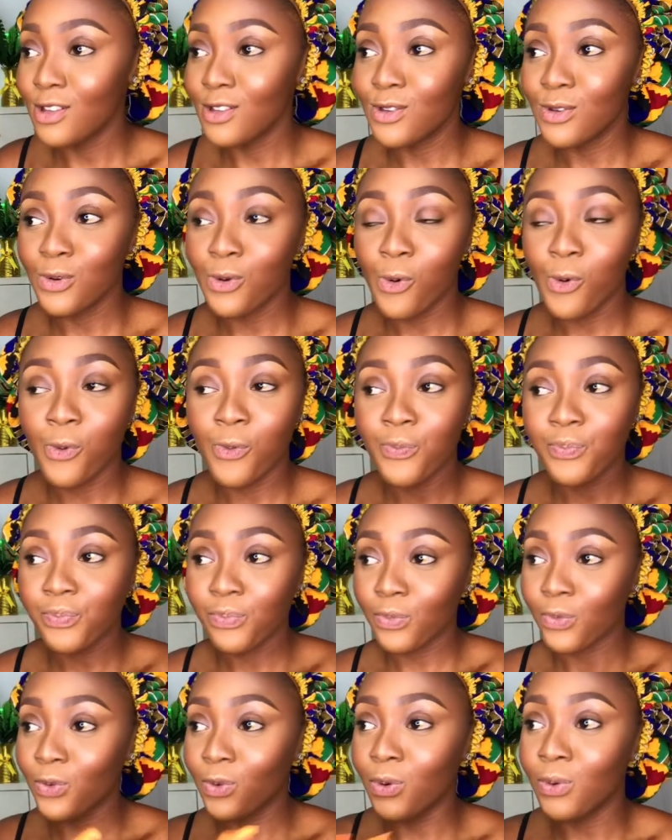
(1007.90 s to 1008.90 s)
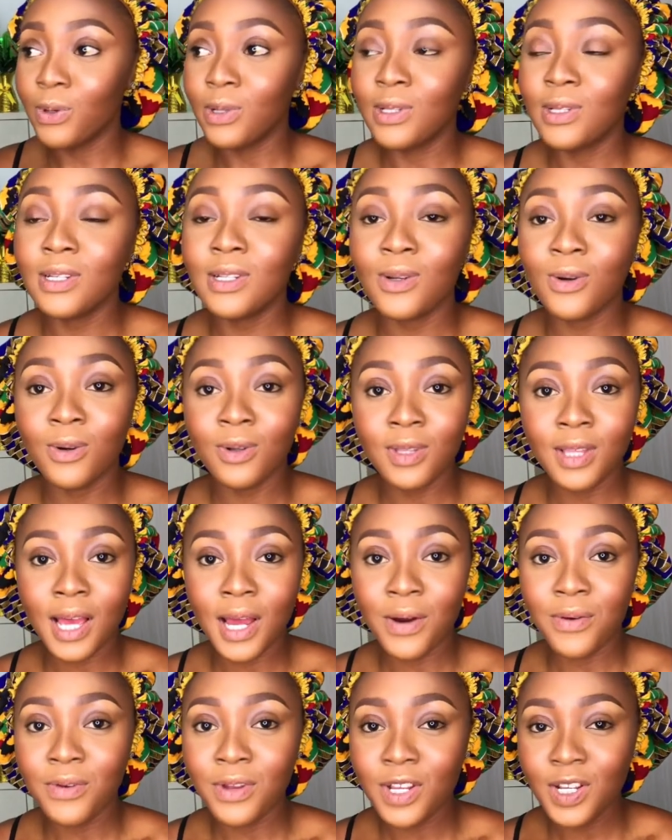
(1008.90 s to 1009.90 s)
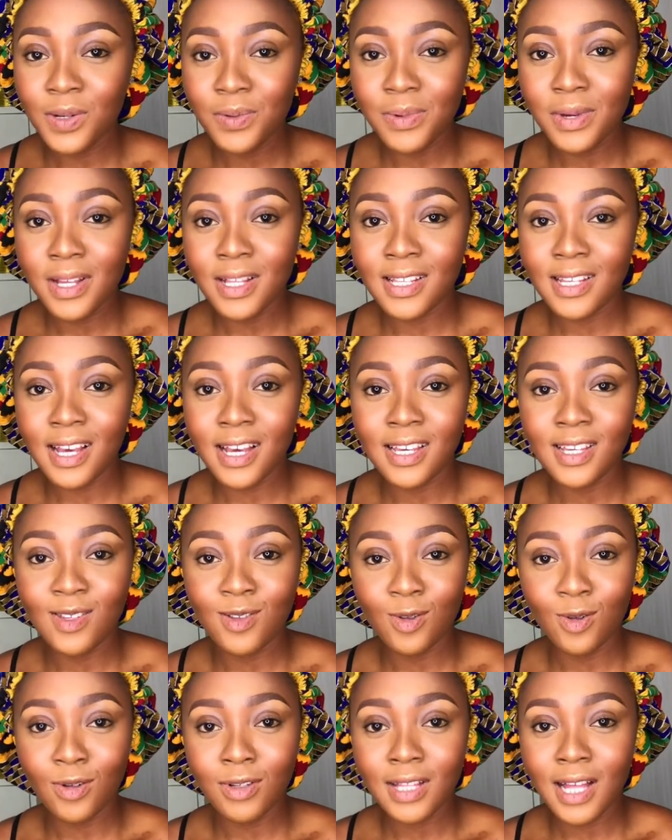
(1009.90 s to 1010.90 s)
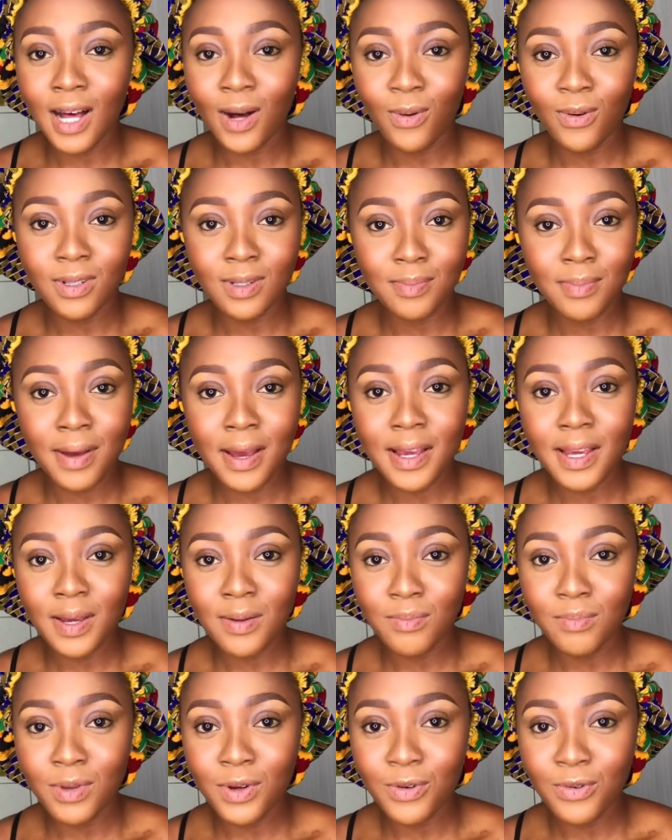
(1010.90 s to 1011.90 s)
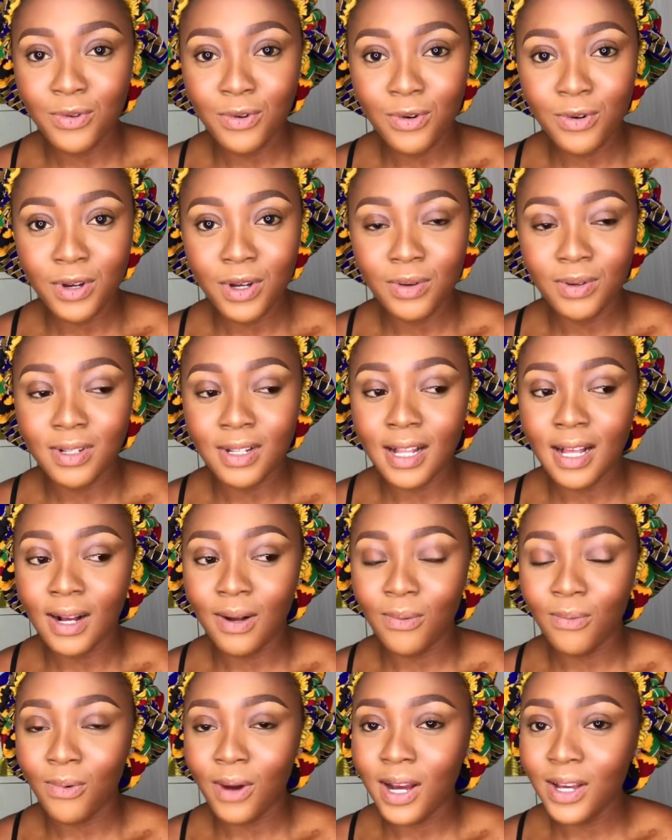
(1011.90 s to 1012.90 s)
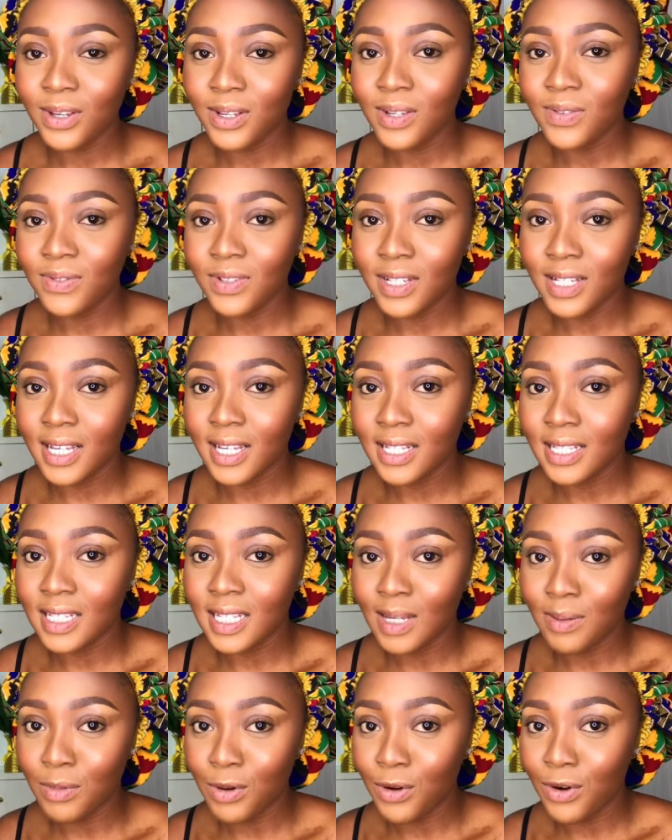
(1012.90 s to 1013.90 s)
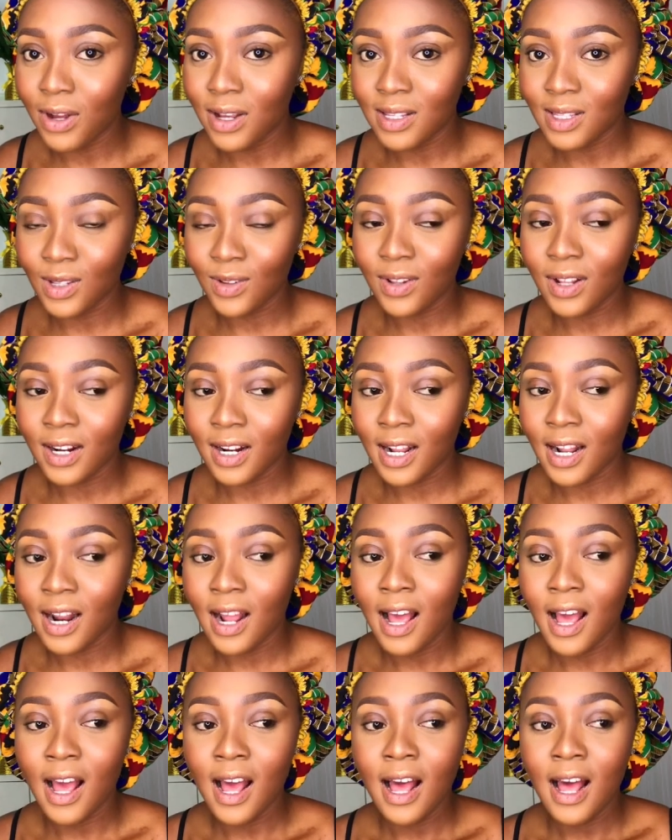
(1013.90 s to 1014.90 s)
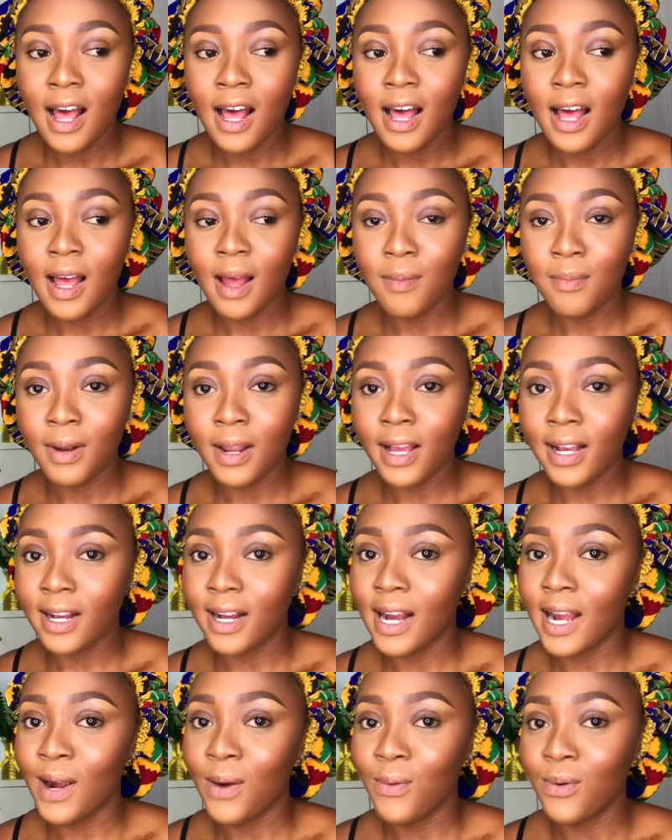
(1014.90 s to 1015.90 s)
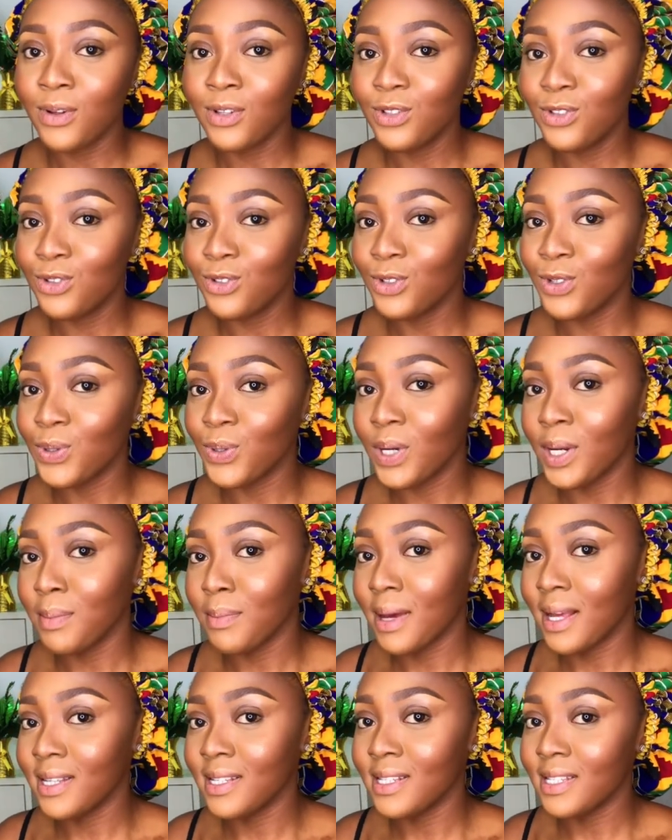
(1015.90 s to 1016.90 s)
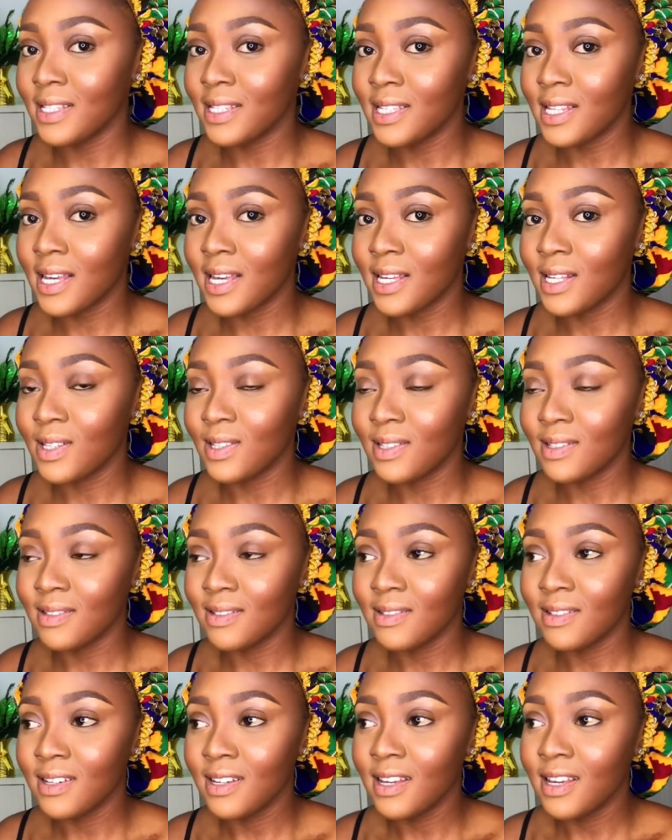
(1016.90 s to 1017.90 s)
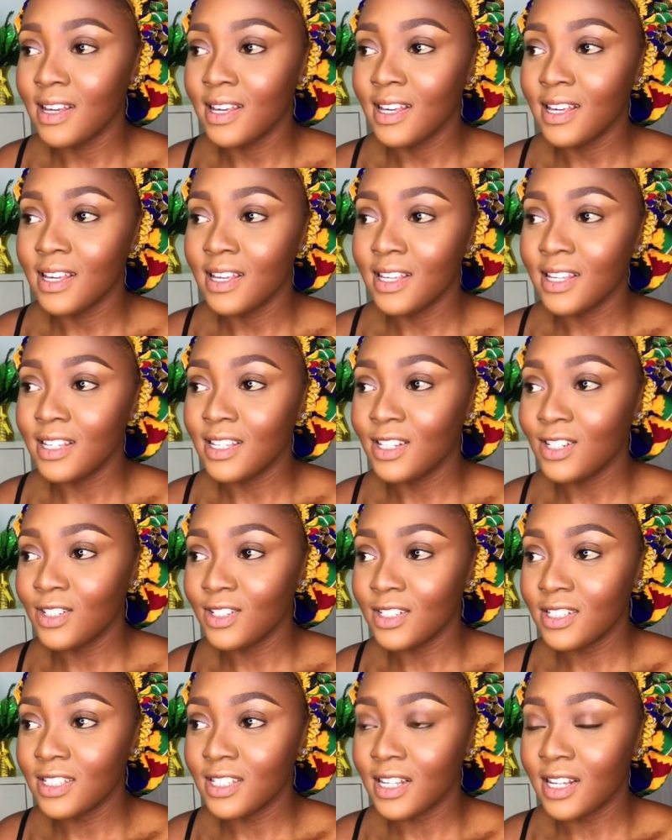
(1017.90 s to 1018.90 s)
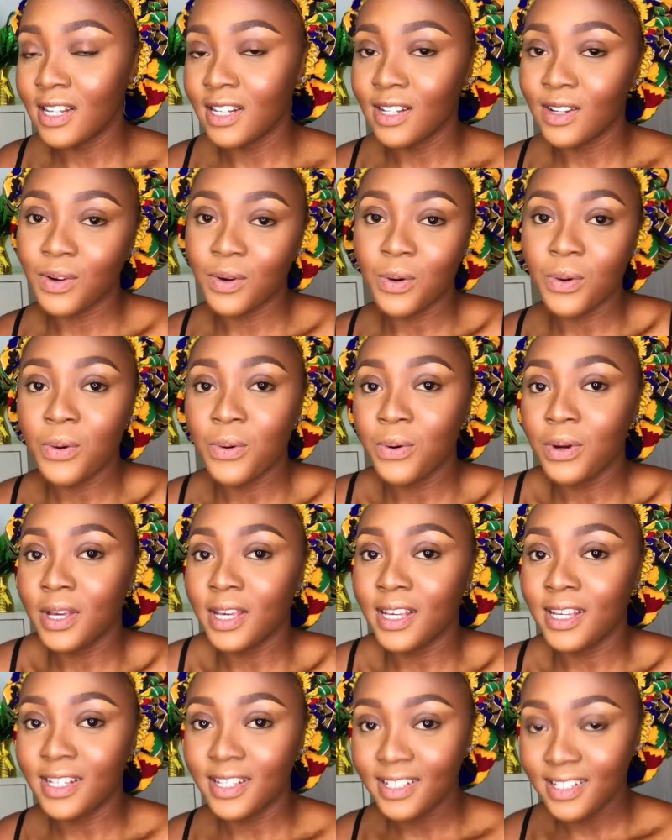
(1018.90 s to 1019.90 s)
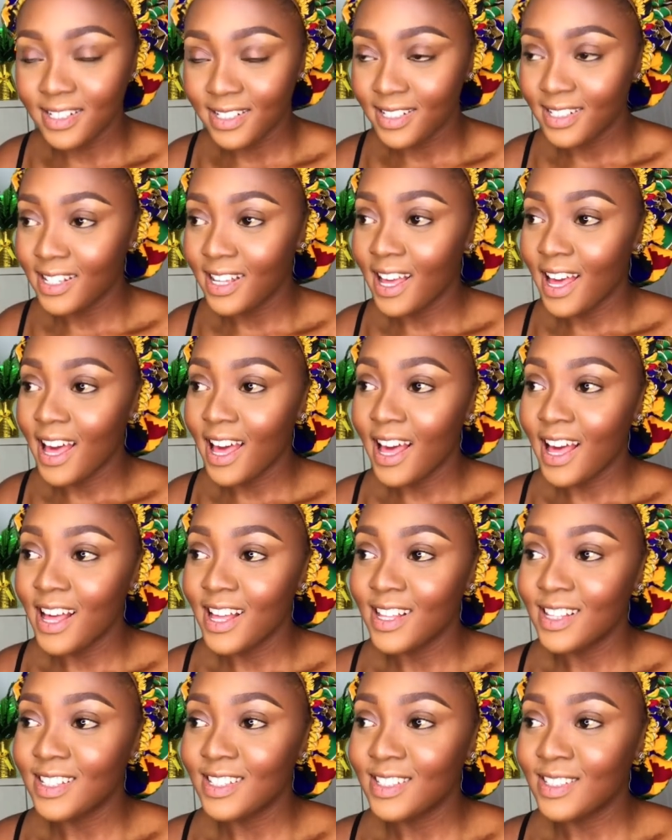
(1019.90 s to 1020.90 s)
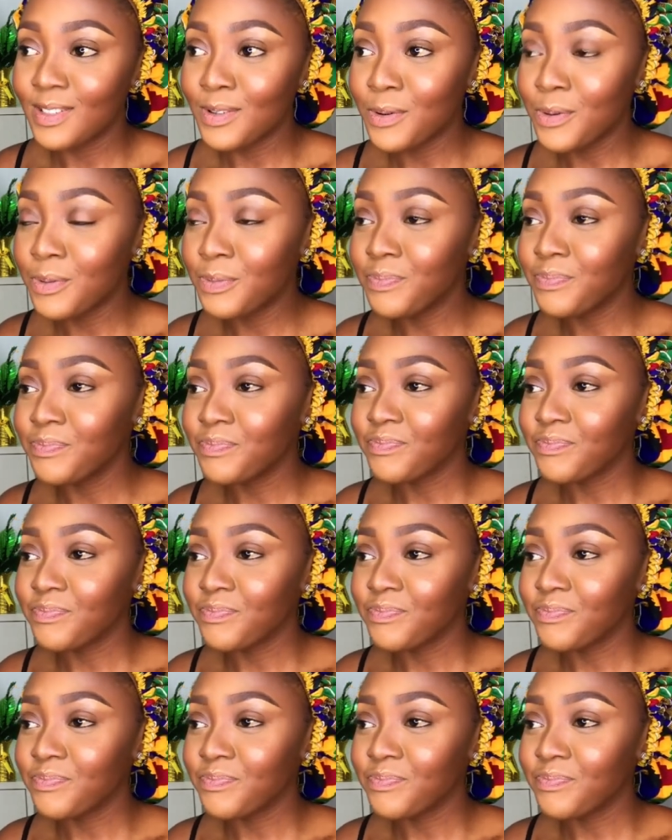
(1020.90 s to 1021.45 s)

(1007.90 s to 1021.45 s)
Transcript: So we did all the arrangements, and he saw that I was buying a mirror. He was like, why are you even getting a mirror and stuff like that? I'm like, I want to join my sister. And so he just said, okay. So